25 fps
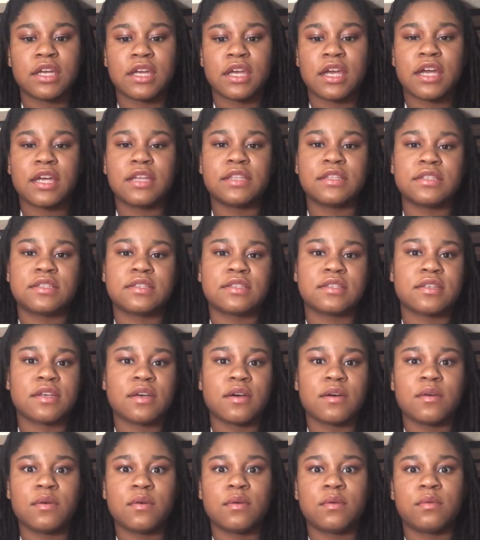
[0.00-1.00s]
And
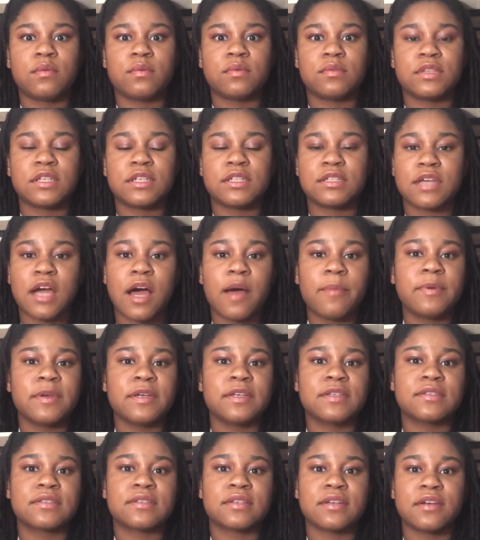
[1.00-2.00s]
so the
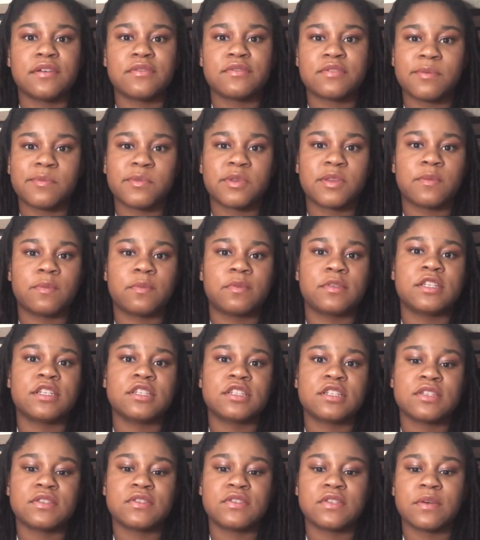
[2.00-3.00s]
topics of some of the
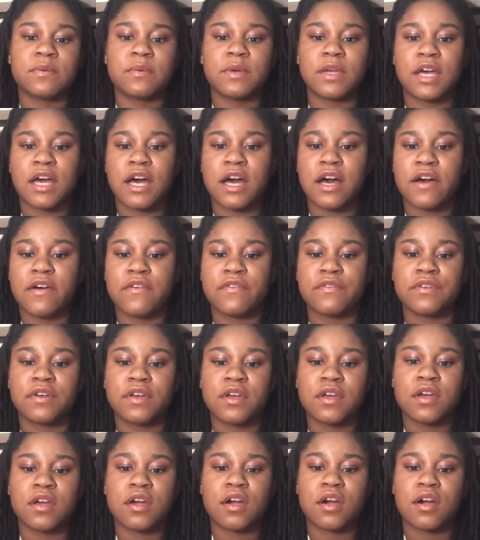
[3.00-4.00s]
petitions that we have
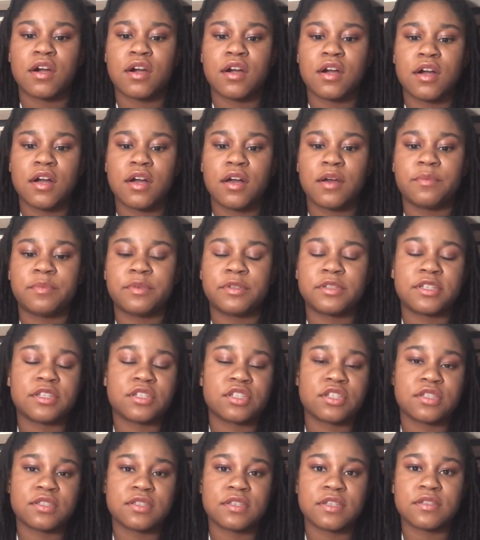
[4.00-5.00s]
are
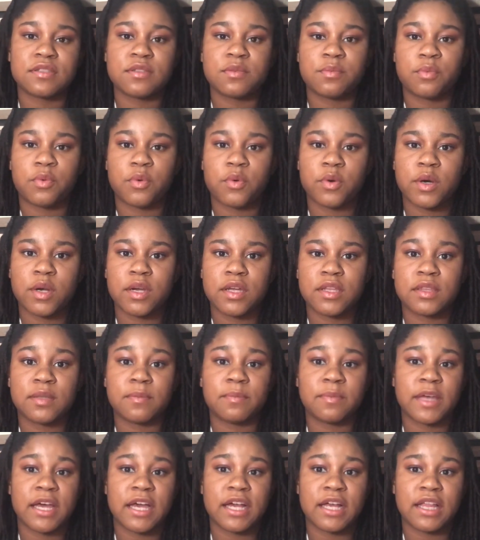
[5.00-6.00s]
petitions that support the
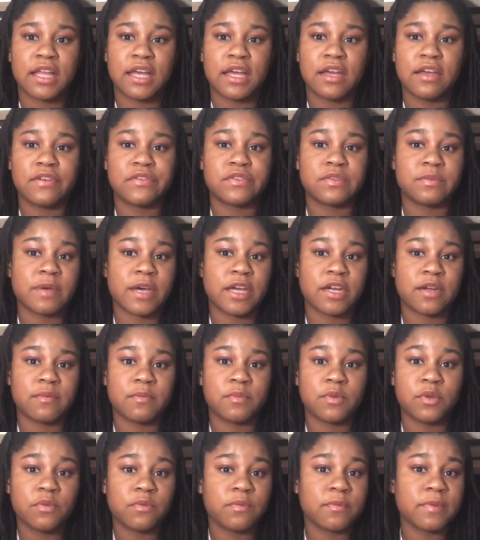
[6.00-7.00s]
Black Lives Matter
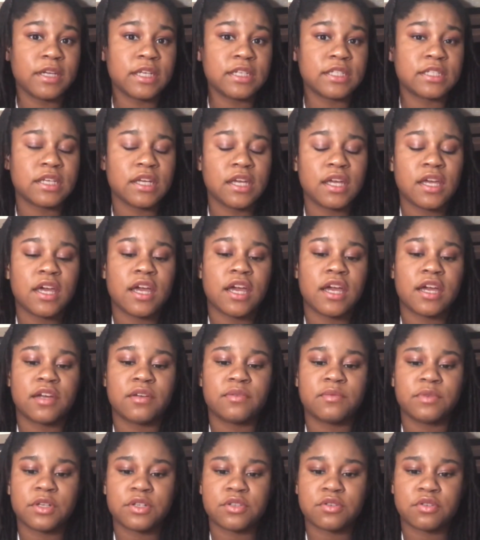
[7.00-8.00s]
movement and
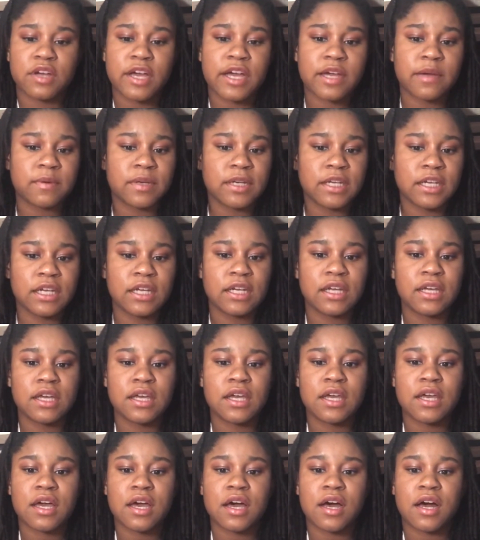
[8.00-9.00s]
racial equity,
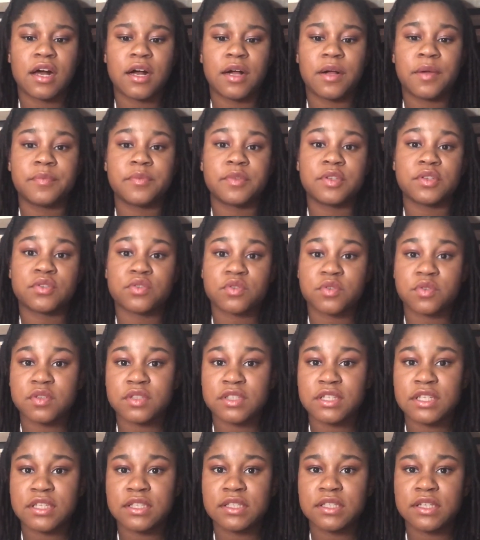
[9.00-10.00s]
the school
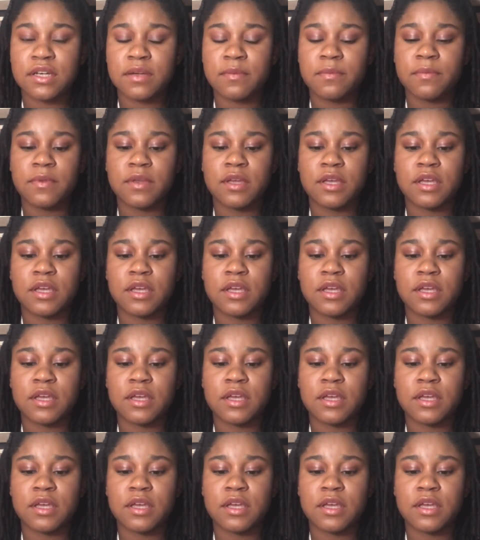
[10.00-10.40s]
system,